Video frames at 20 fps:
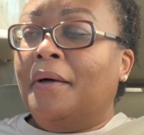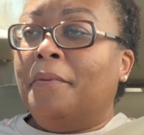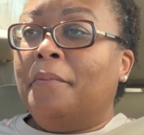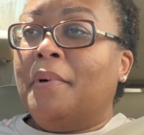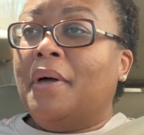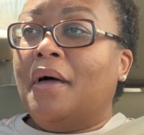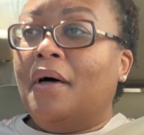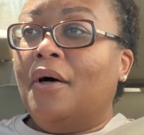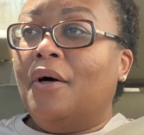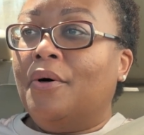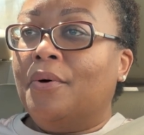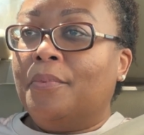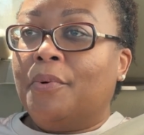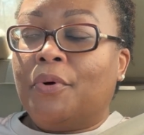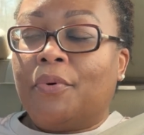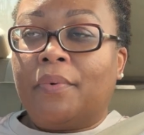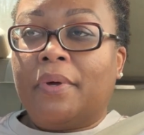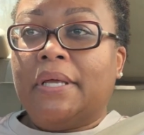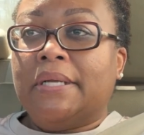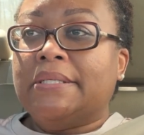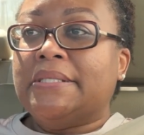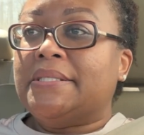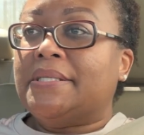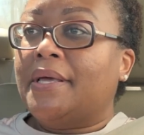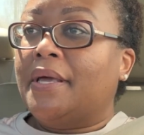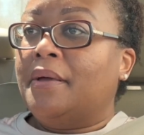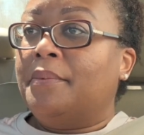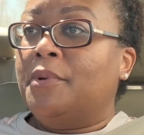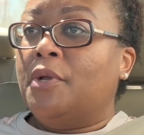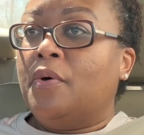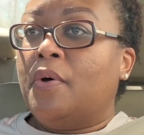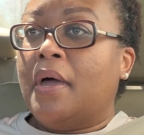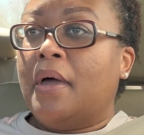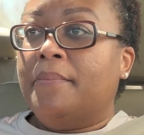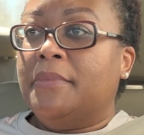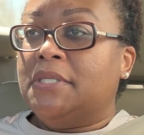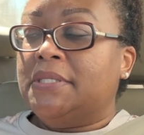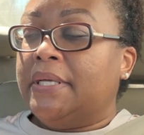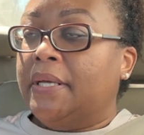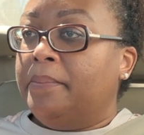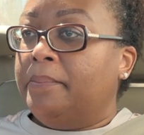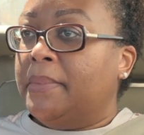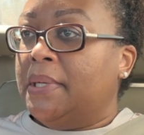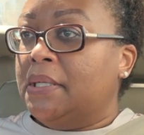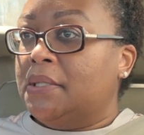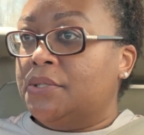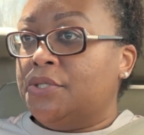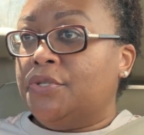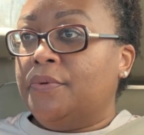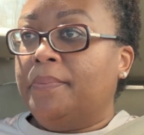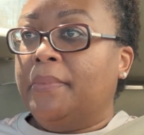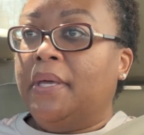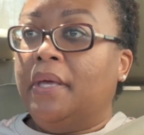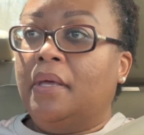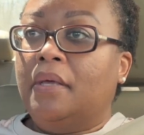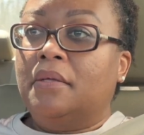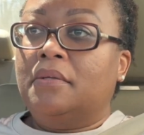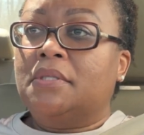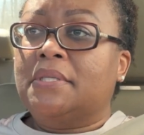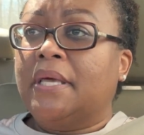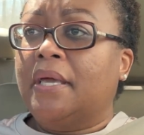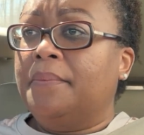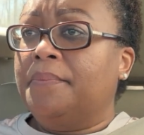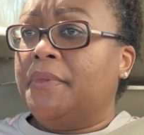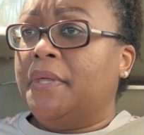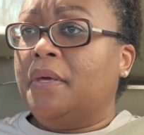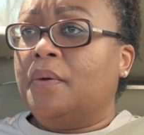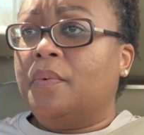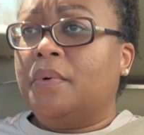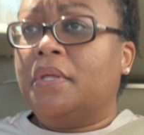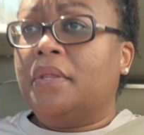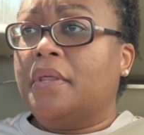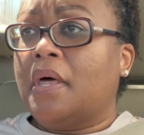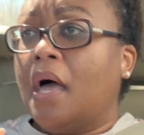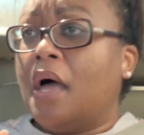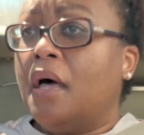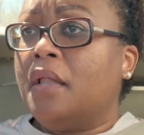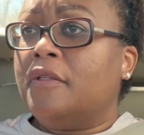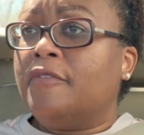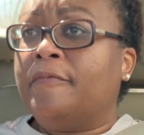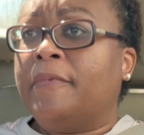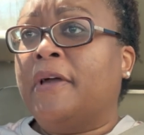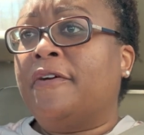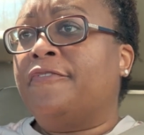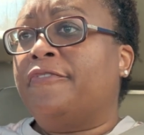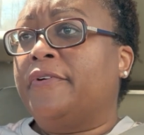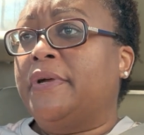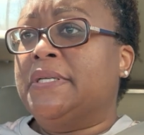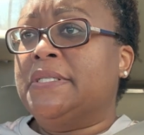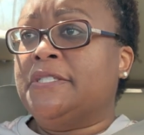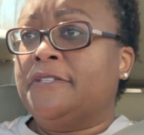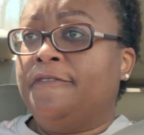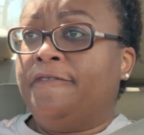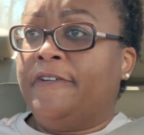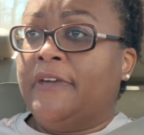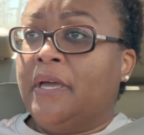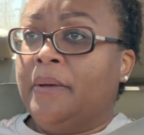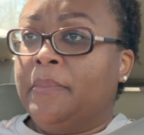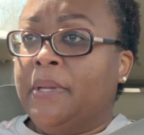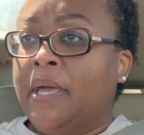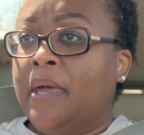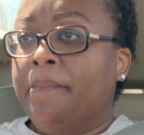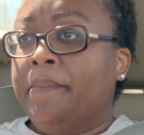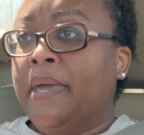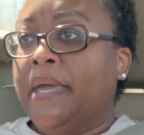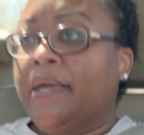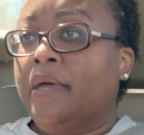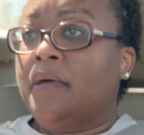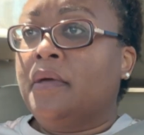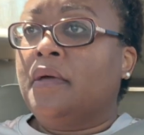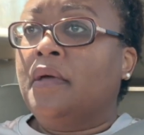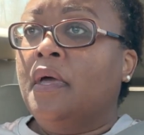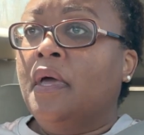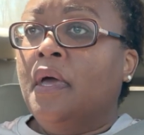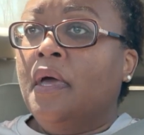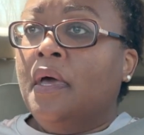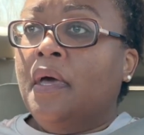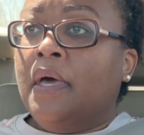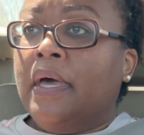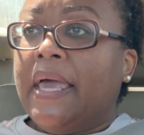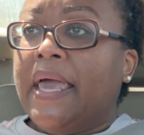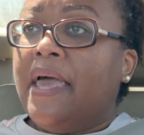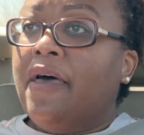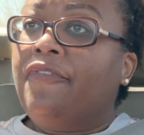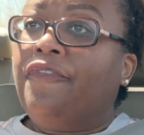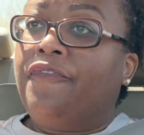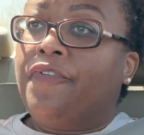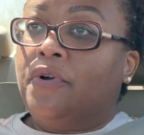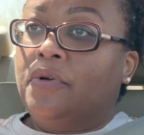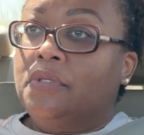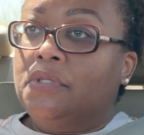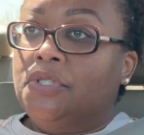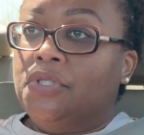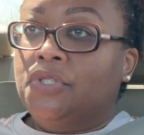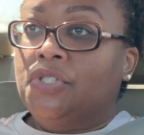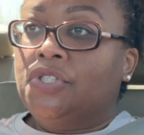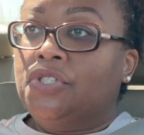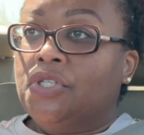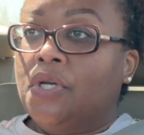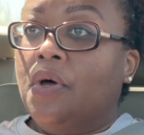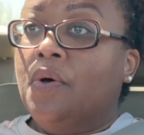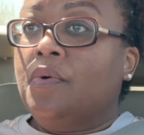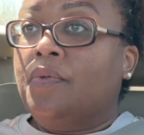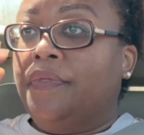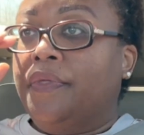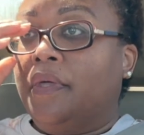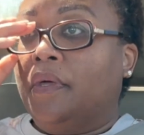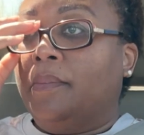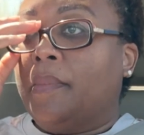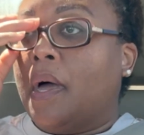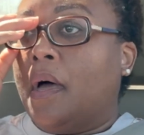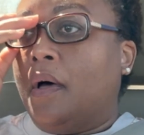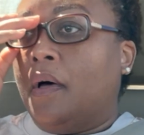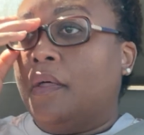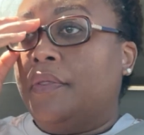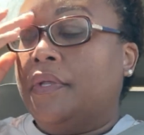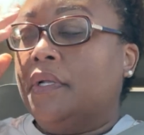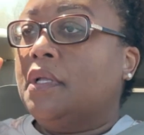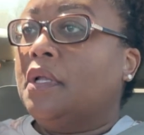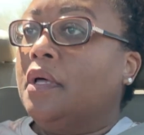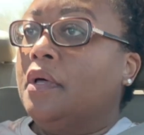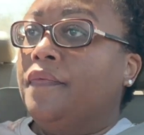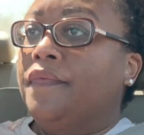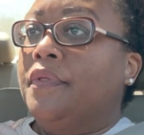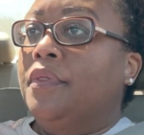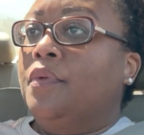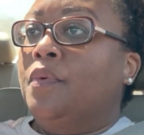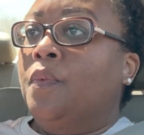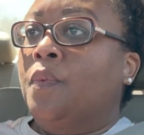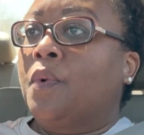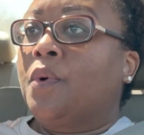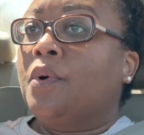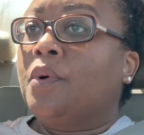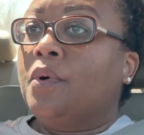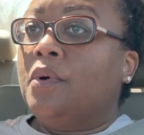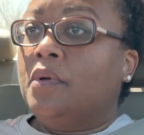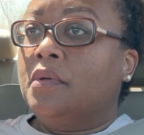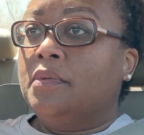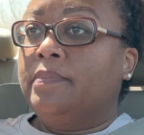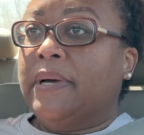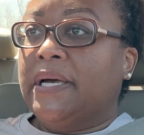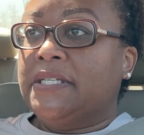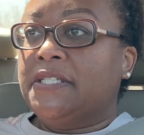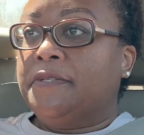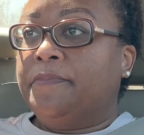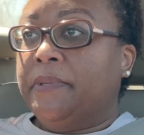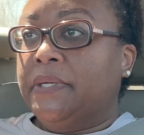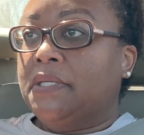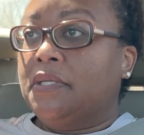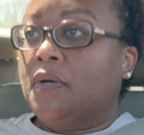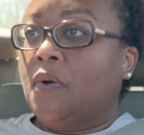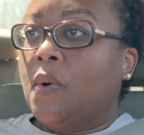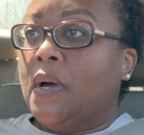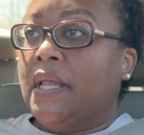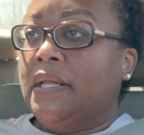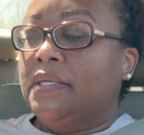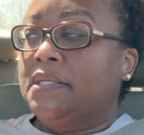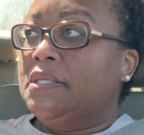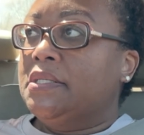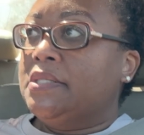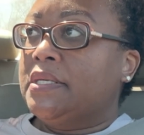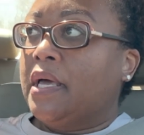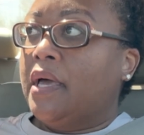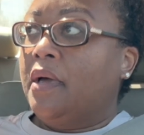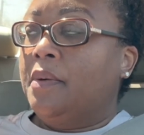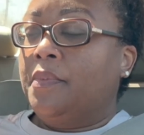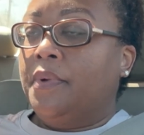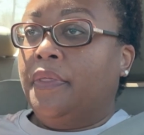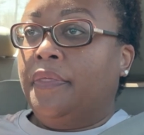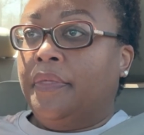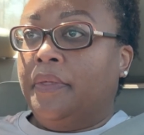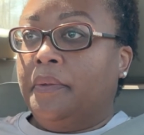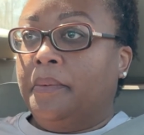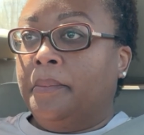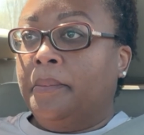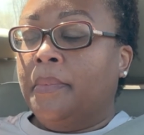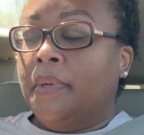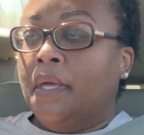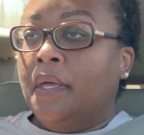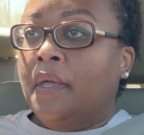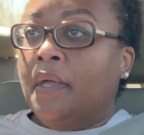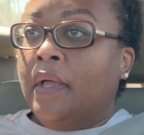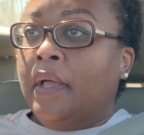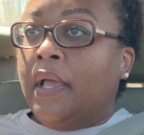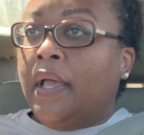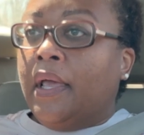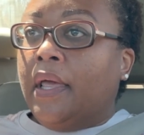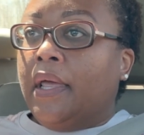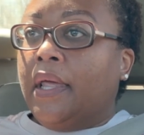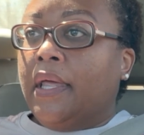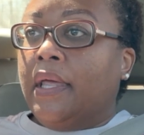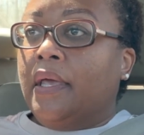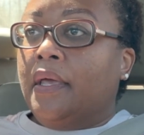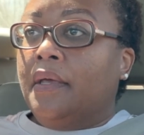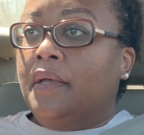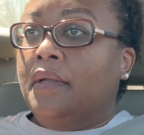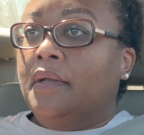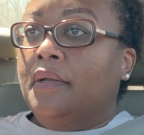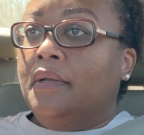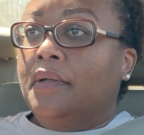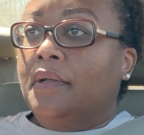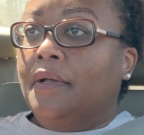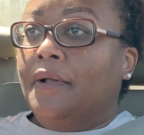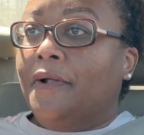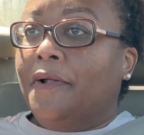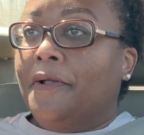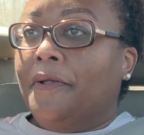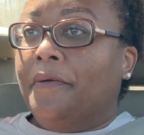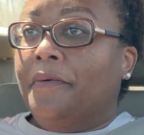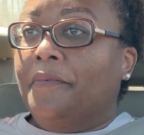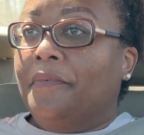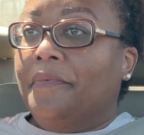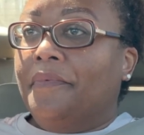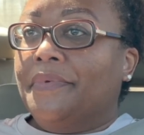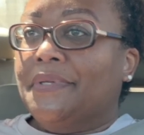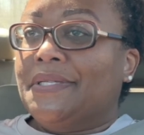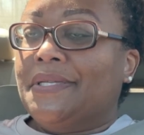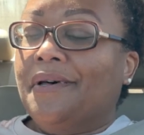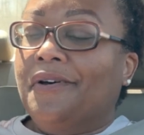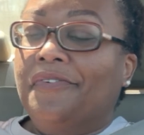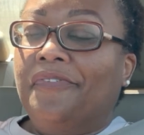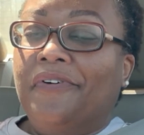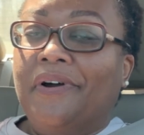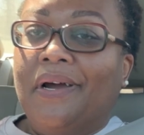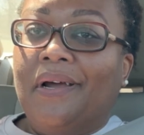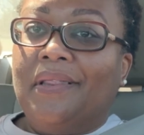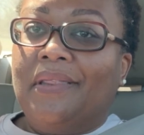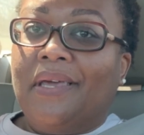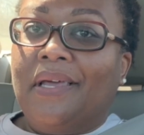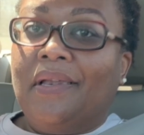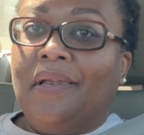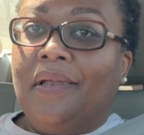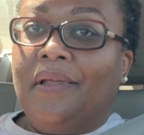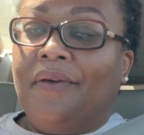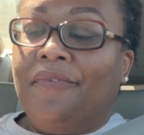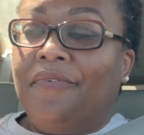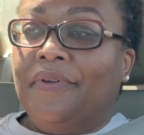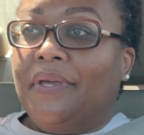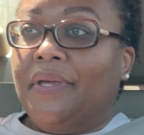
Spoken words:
I hope Corinne and Sam know how much they mean to me. Same thing with all of my friends and family. I make an effort to show them all the love in the world by spending quality time with them. And so far they love it.